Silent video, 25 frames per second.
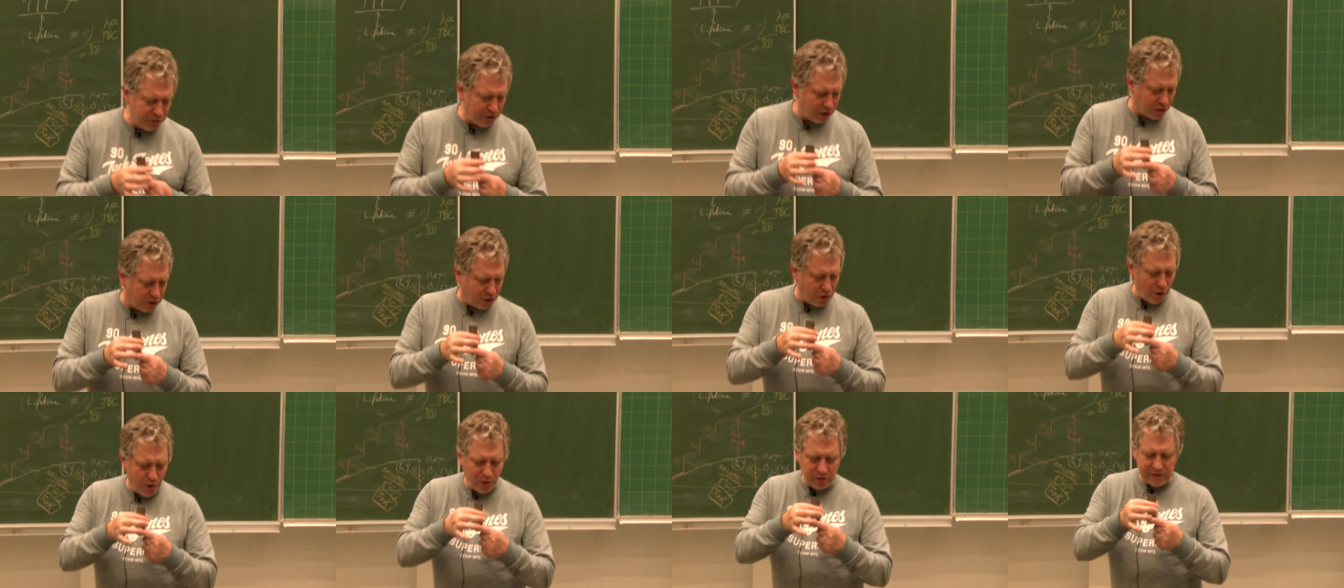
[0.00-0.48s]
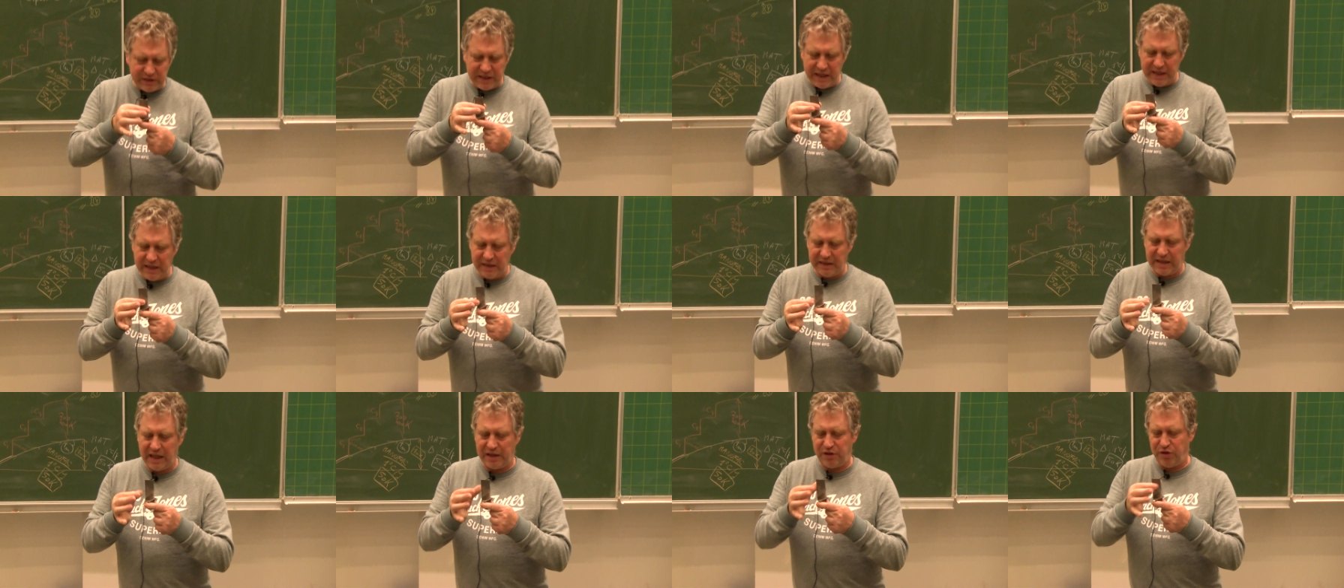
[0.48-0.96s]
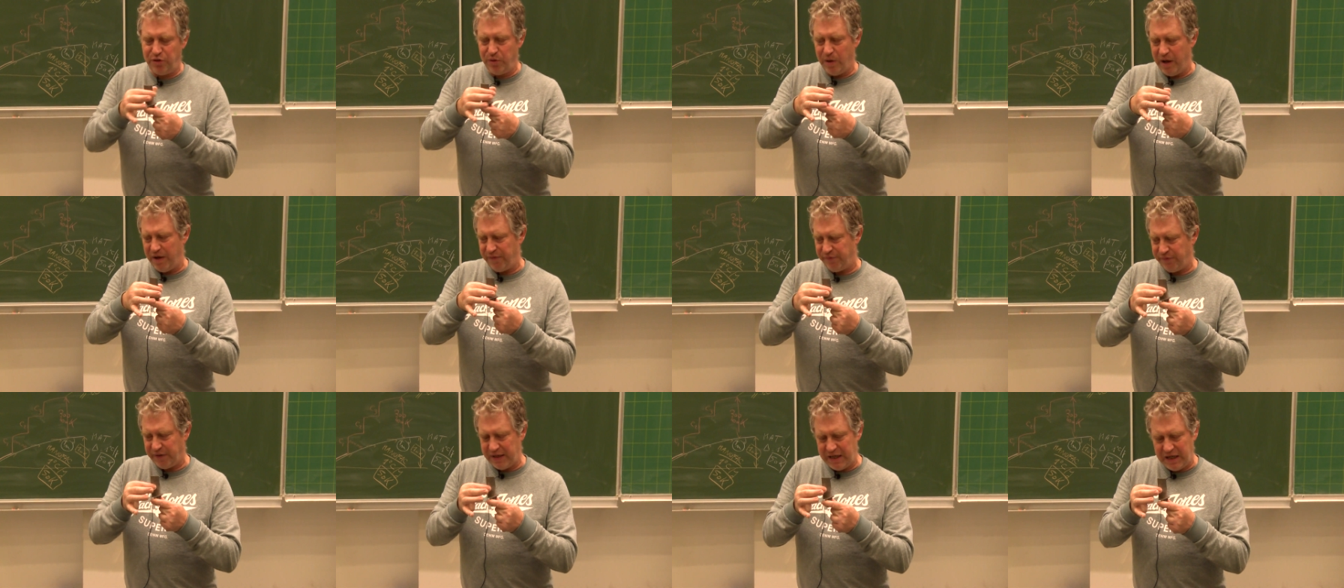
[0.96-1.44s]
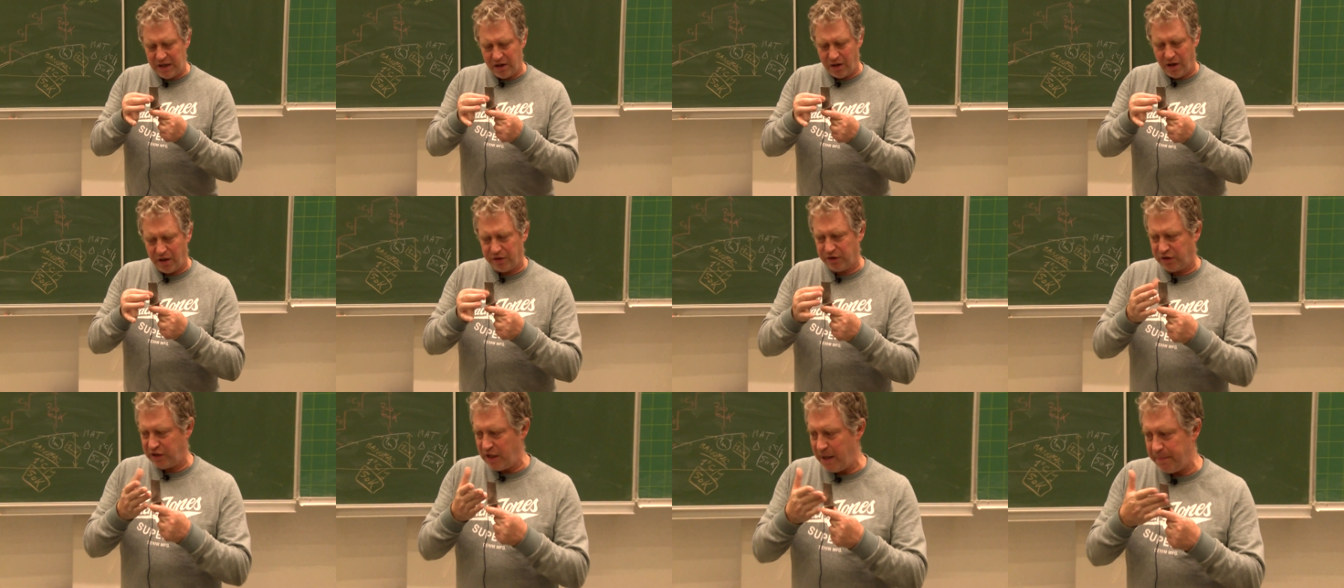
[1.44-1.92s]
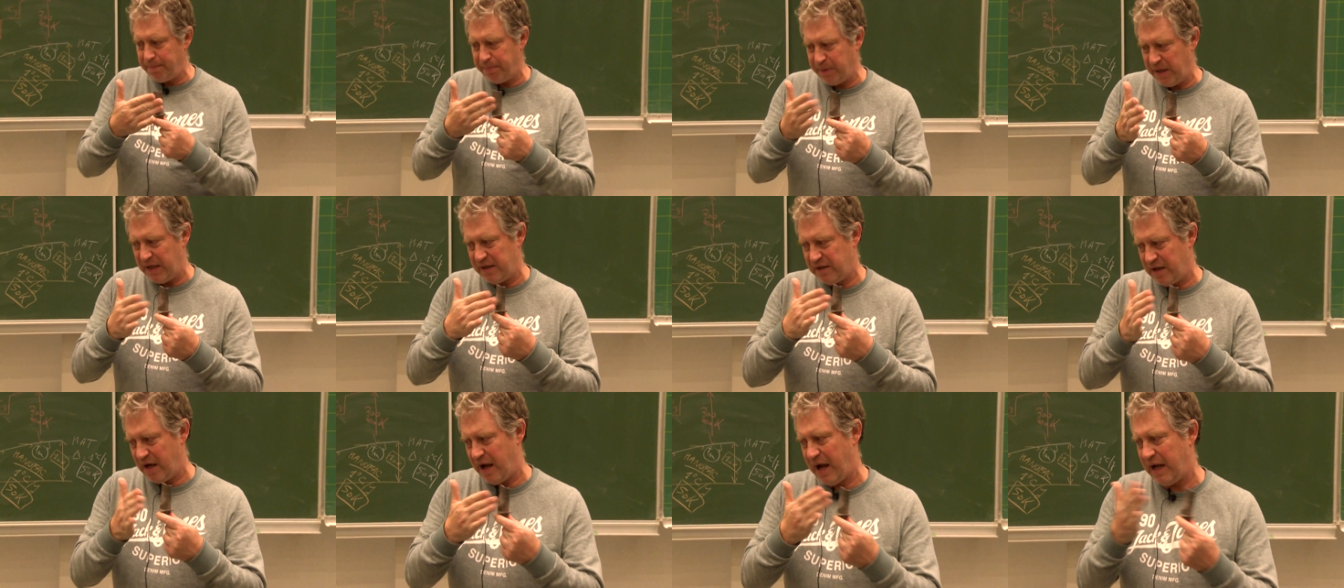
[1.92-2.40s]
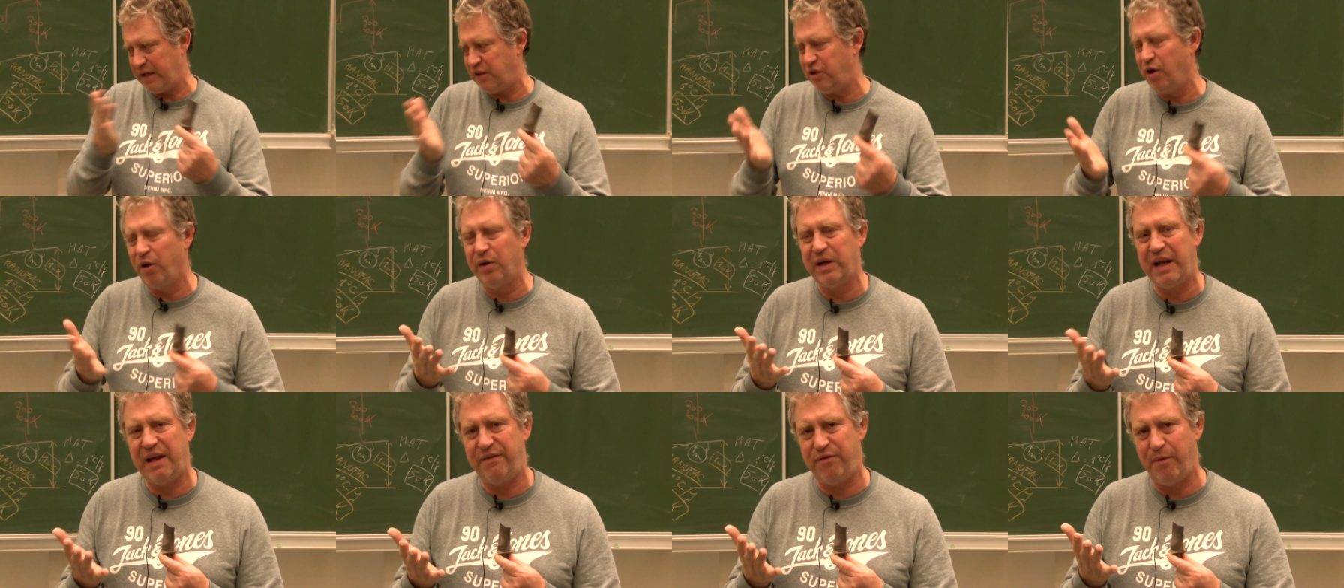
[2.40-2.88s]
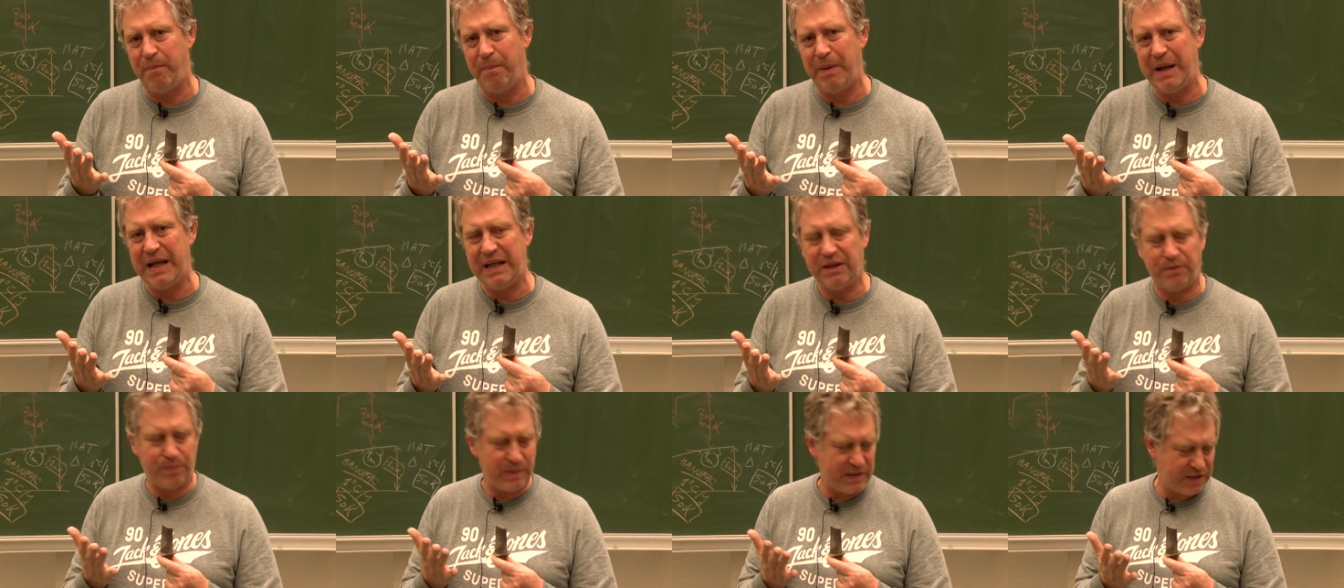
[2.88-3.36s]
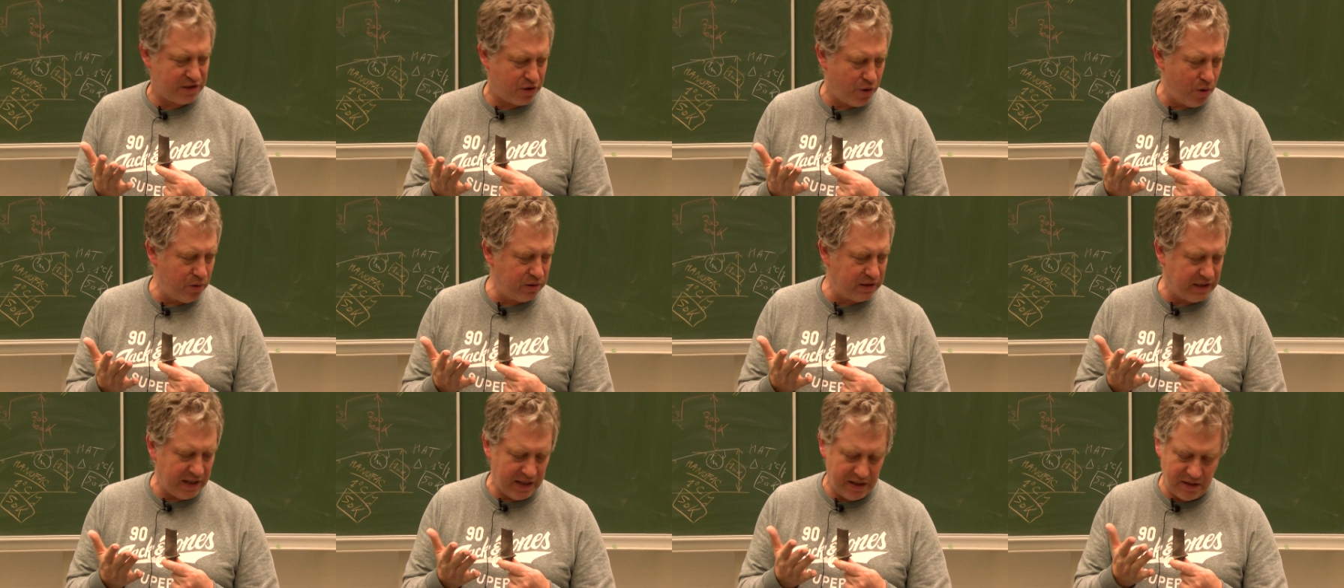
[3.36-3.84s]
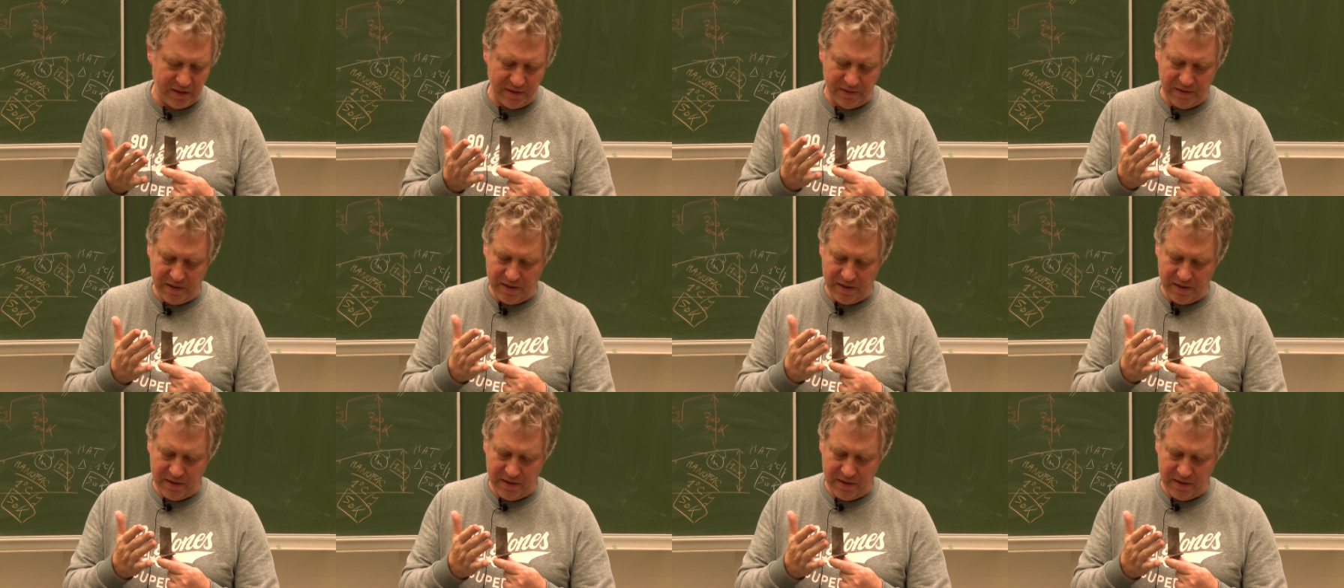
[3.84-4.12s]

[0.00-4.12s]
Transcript: the coating that you have here on top. I don't have a blade with coating,